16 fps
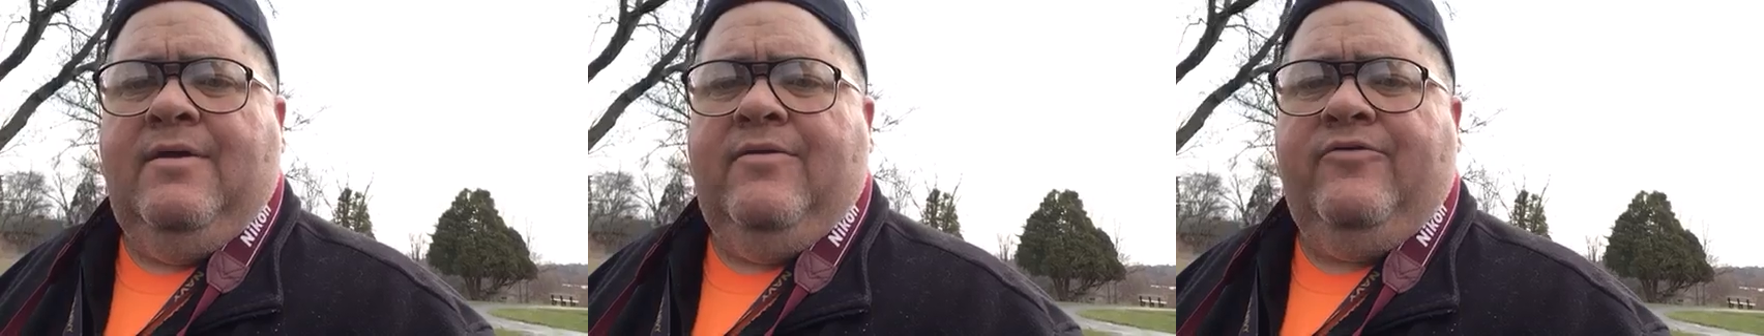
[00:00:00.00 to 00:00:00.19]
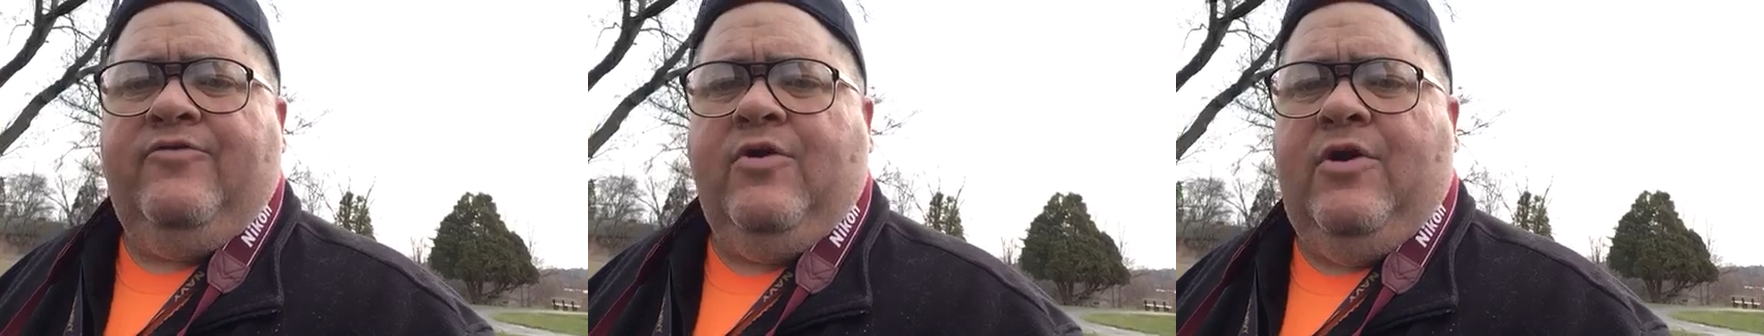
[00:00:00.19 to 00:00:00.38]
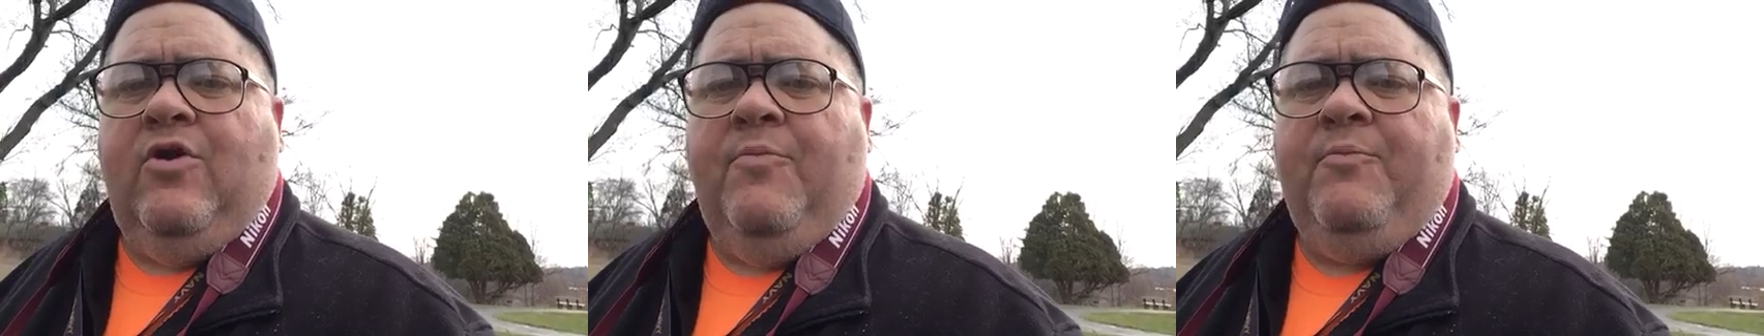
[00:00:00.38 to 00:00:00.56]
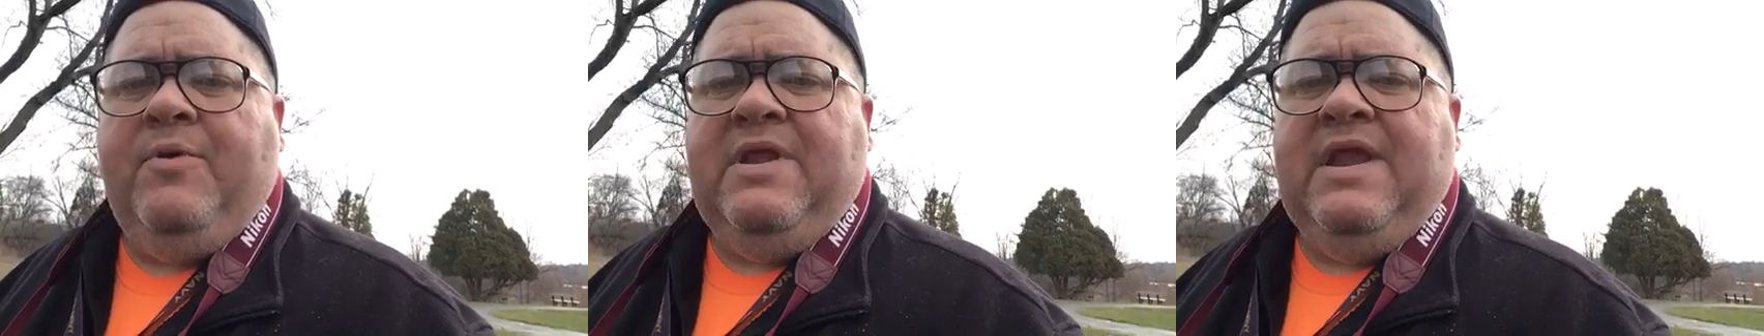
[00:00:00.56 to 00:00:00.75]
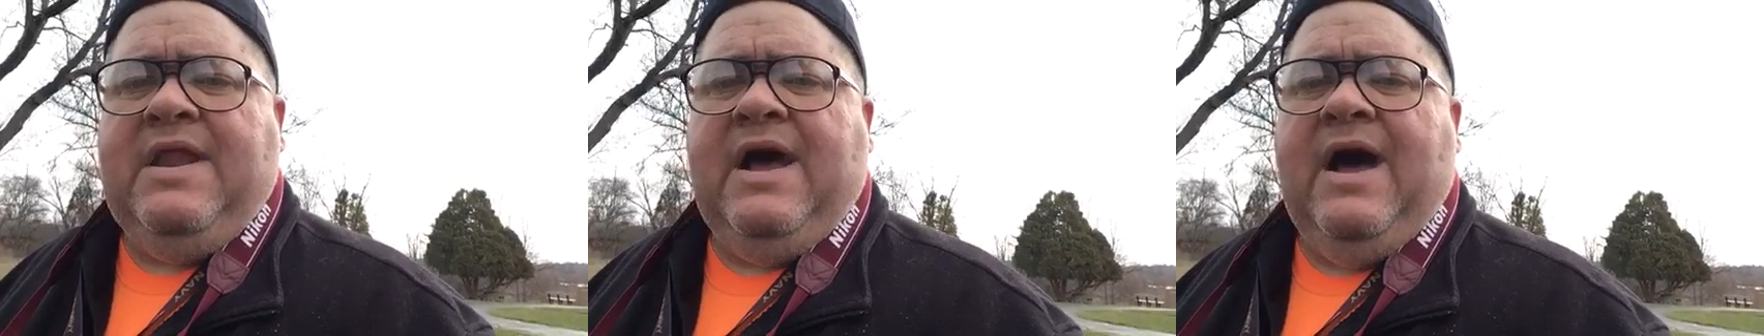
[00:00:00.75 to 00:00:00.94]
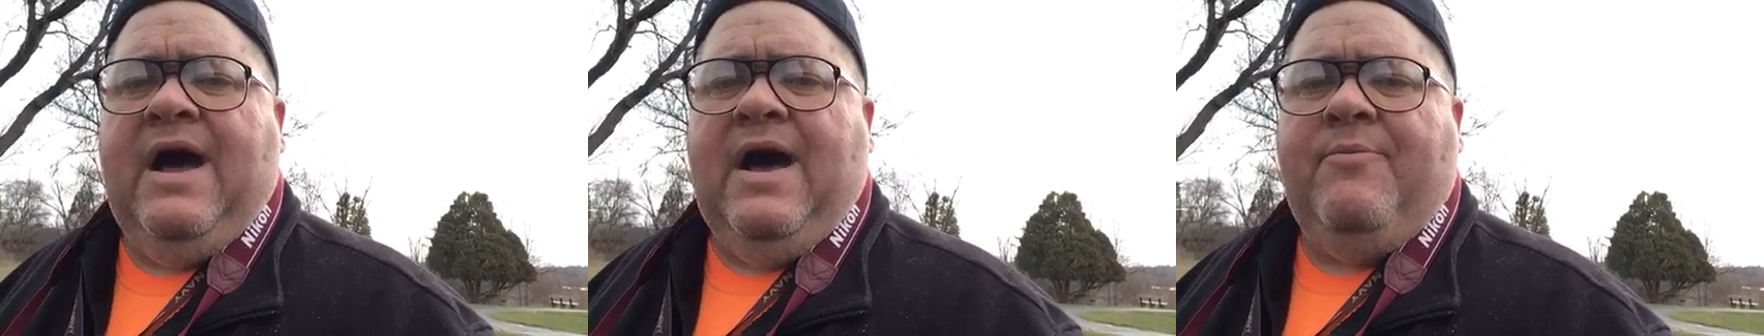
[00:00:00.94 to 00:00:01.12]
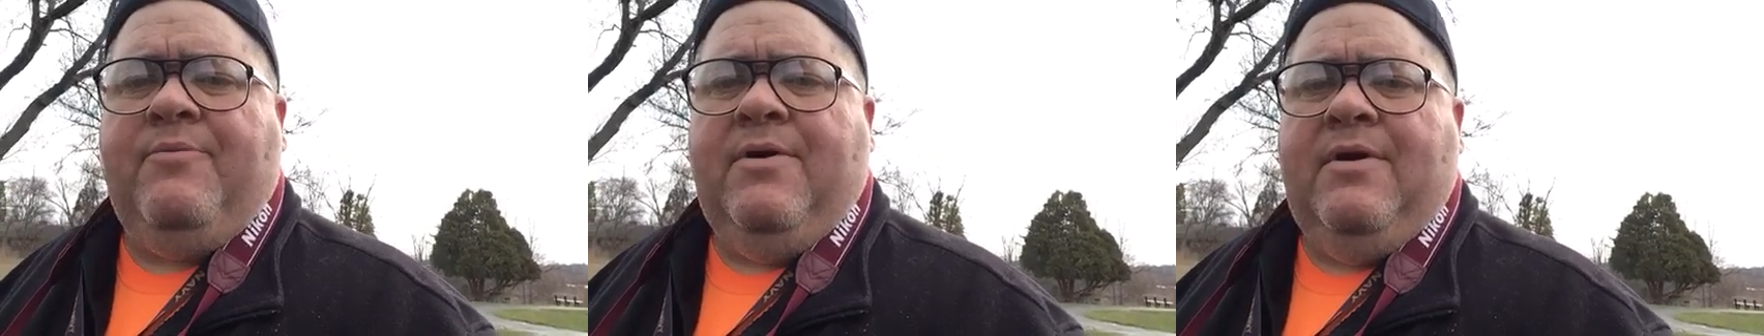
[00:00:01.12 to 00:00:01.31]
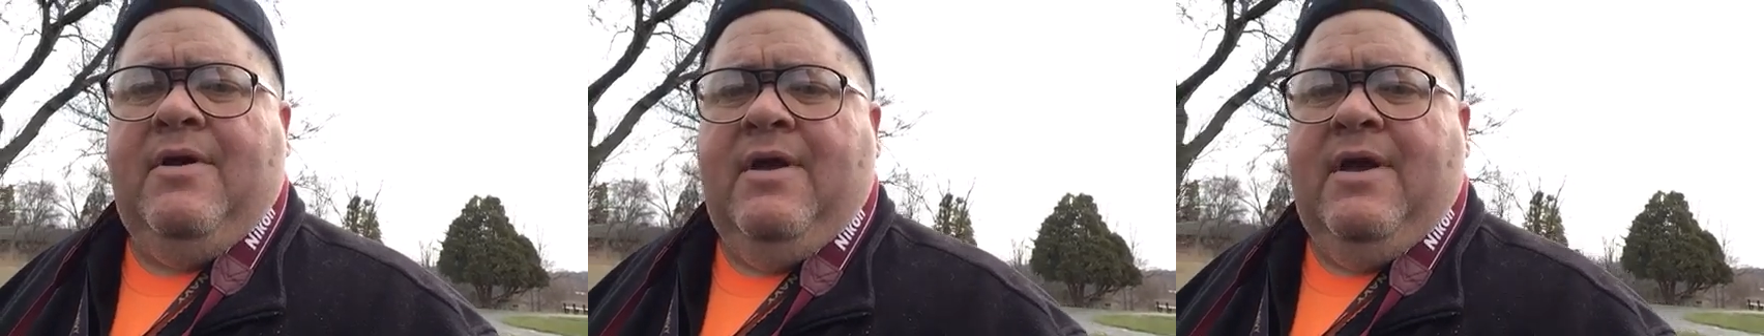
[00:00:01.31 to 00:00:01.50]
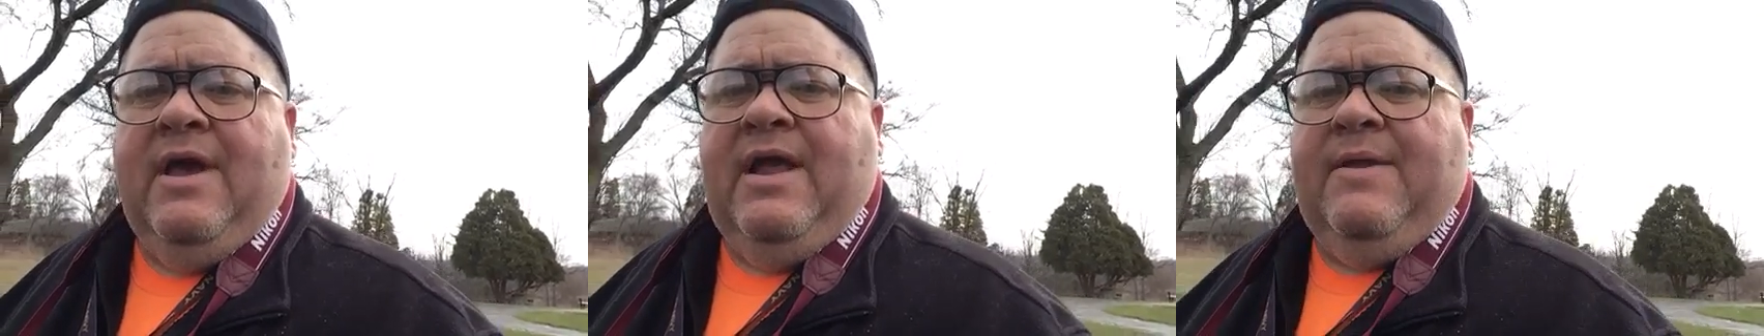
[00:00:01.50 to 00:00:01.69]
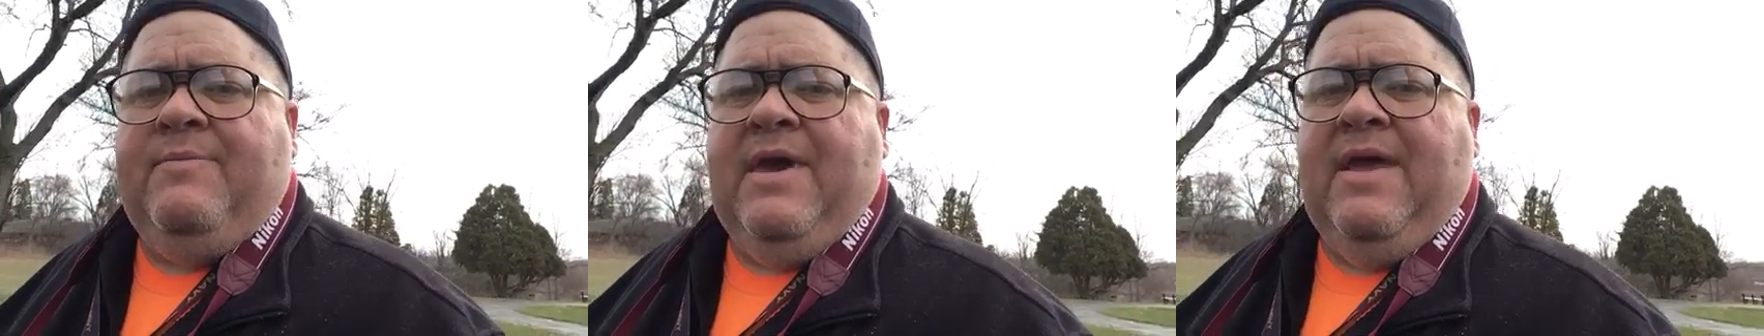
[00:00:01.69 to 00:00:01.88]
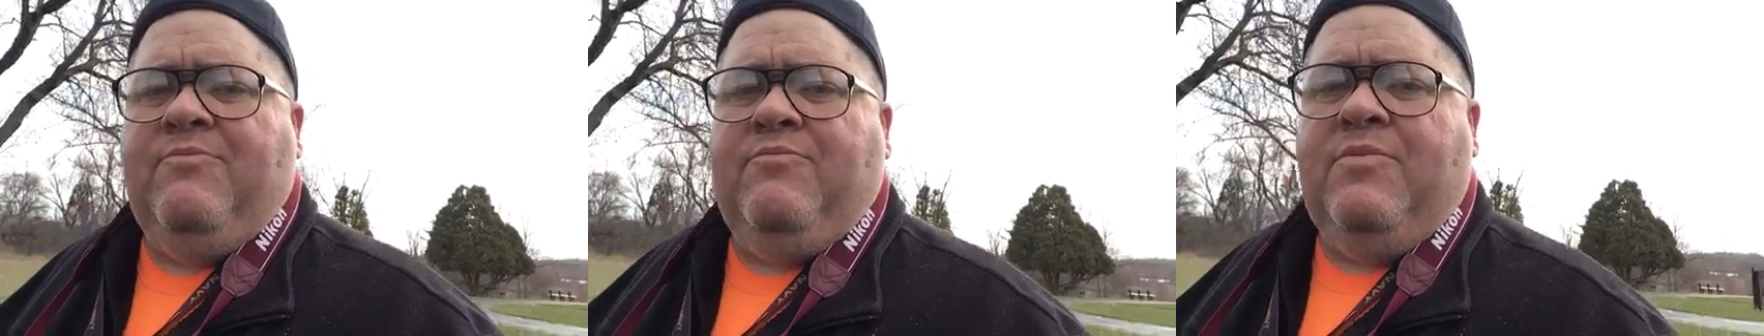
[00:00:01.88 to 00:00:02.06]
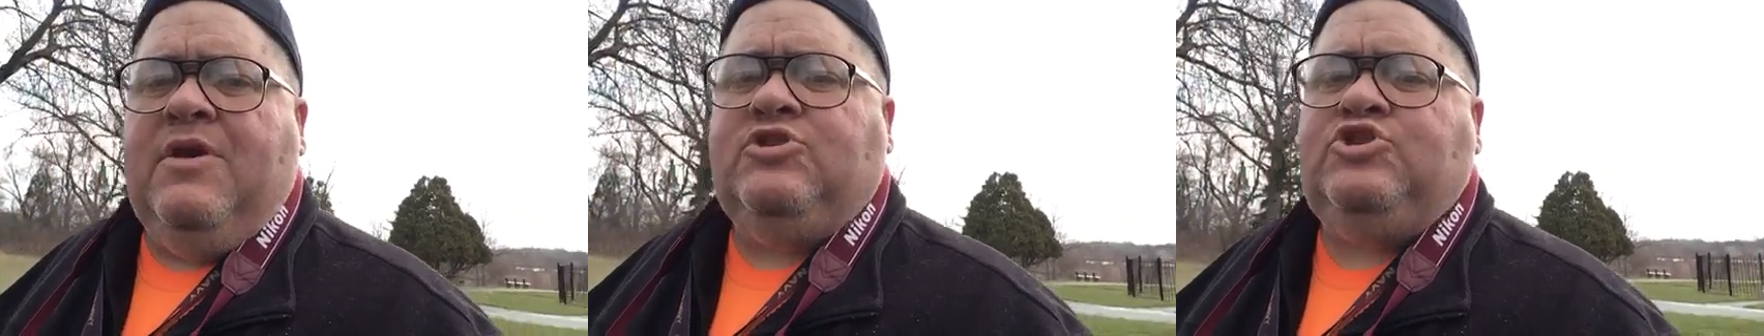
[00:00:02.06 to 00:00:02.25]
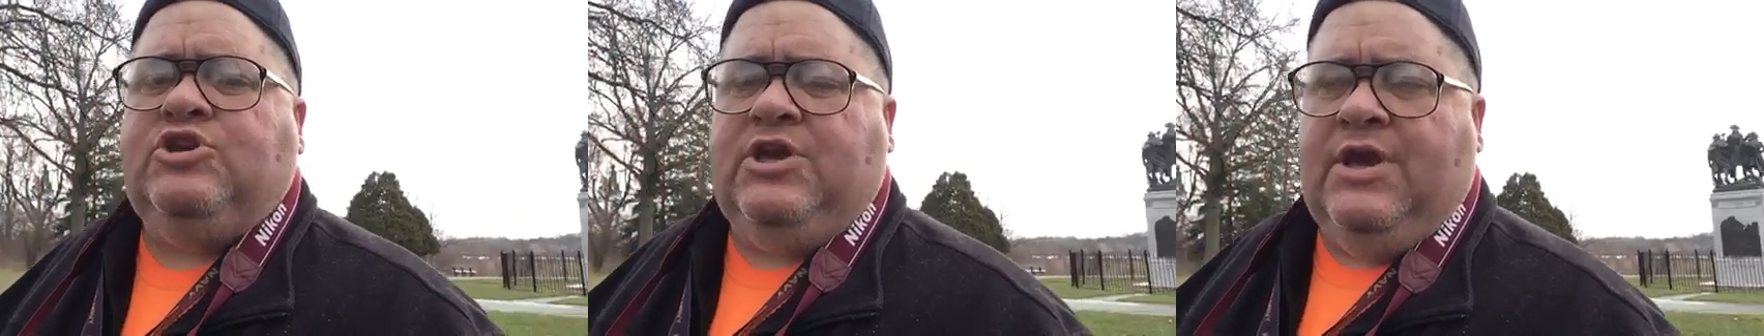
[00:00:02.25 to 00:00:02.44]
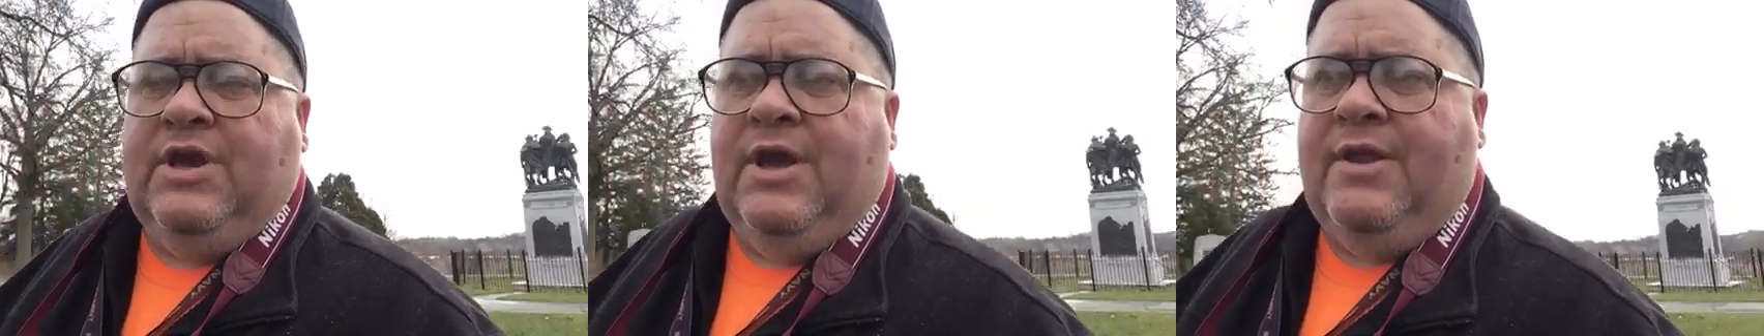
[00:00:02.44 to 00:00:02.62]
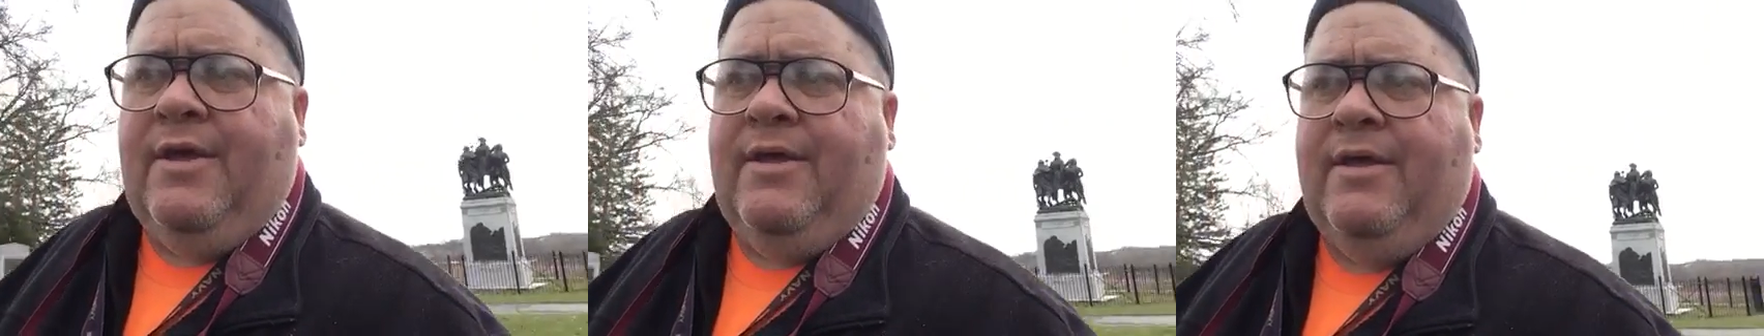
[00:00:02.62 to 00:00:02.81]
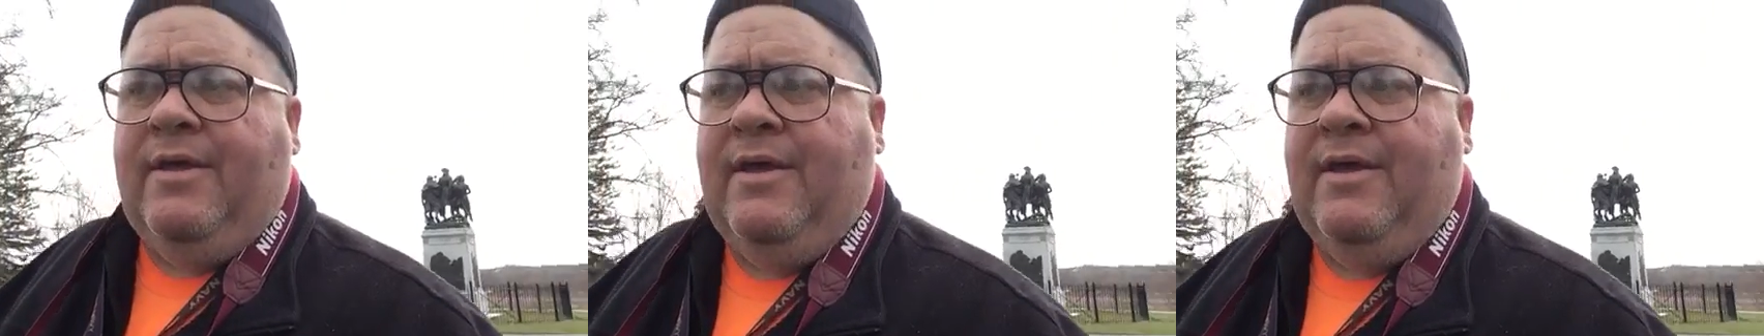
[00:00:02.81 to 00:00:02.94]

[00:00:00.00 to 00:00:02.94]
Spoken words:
So it opened it up. And it made Michigan,